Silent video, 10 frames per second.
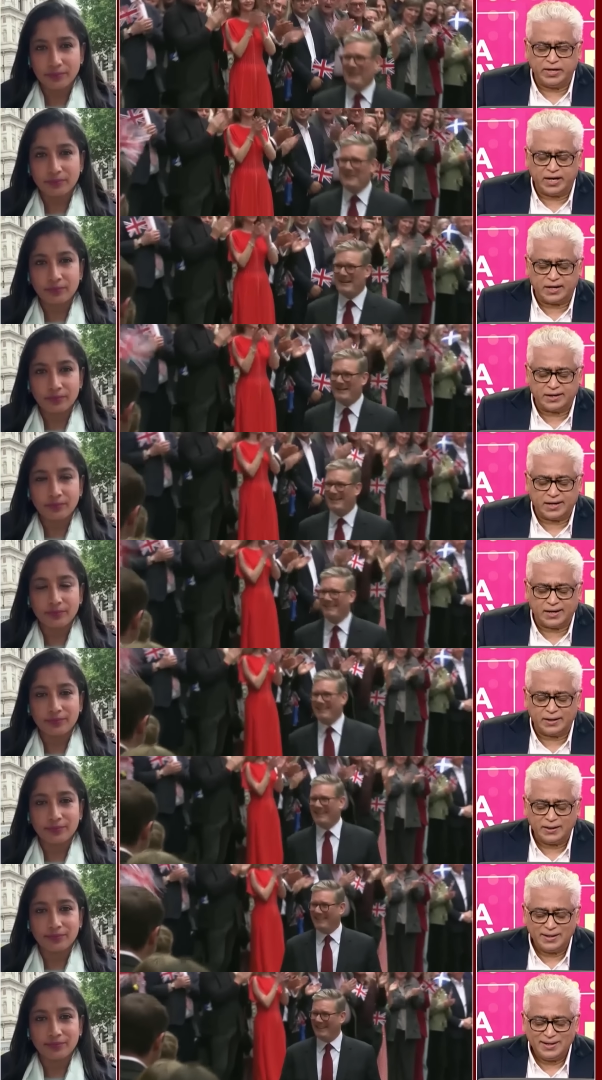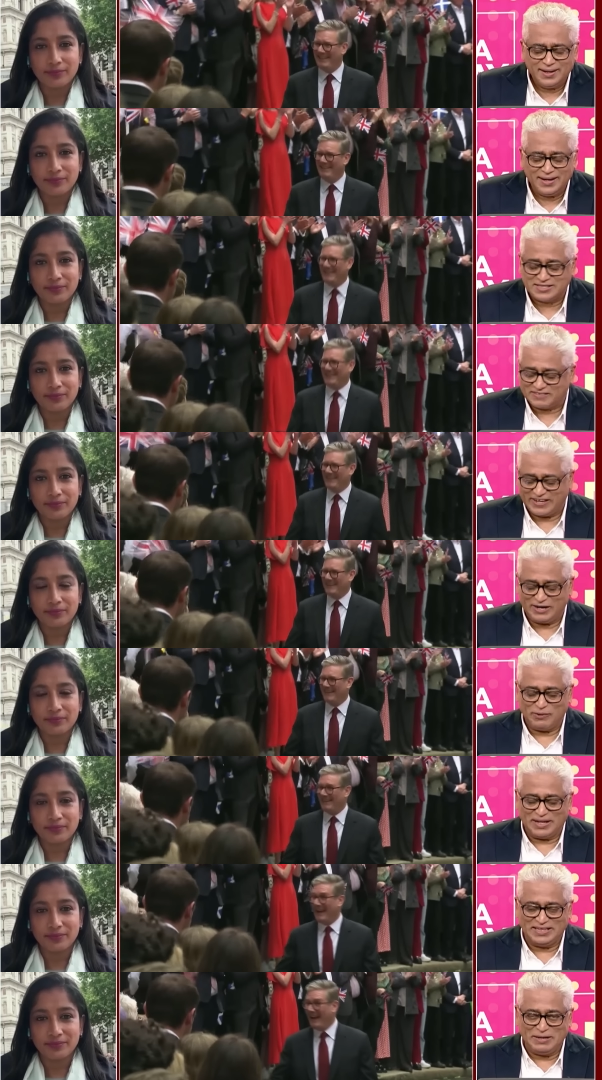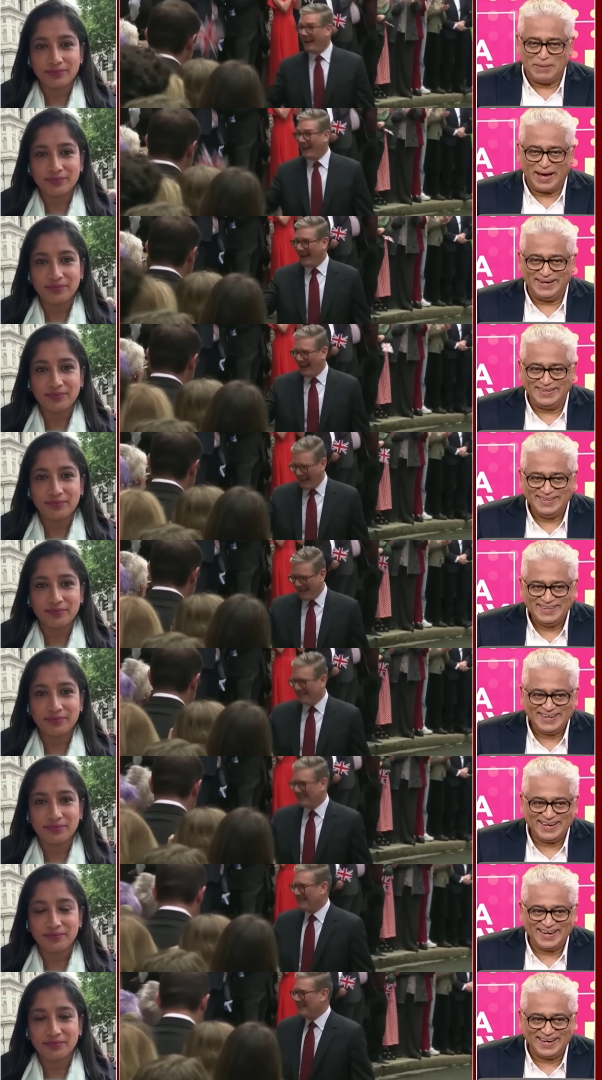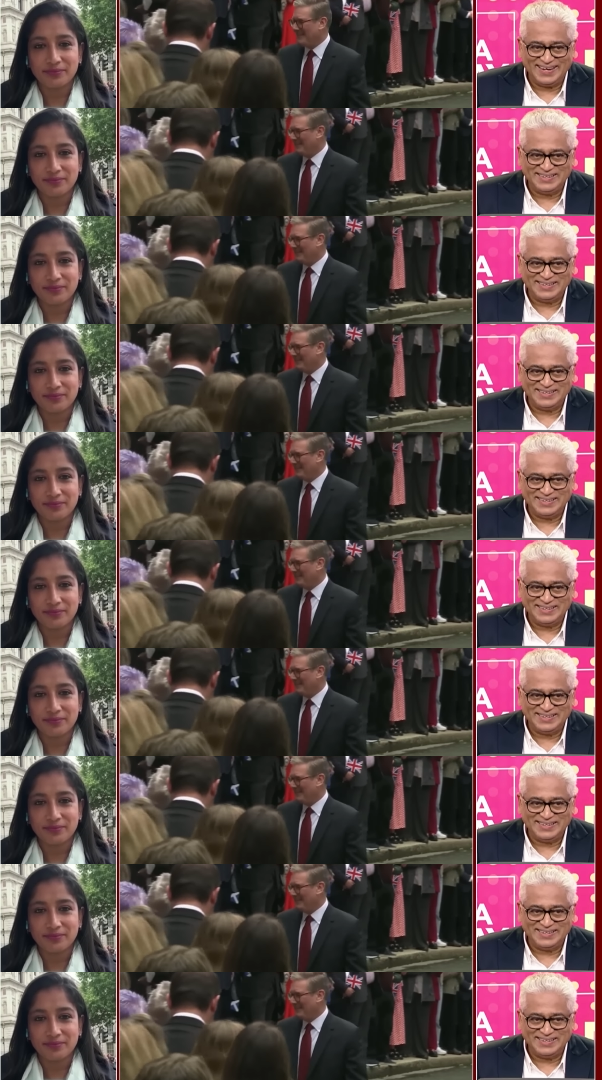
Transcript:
Speaker 1: here? Uh, he's a very wealthy man. Uh,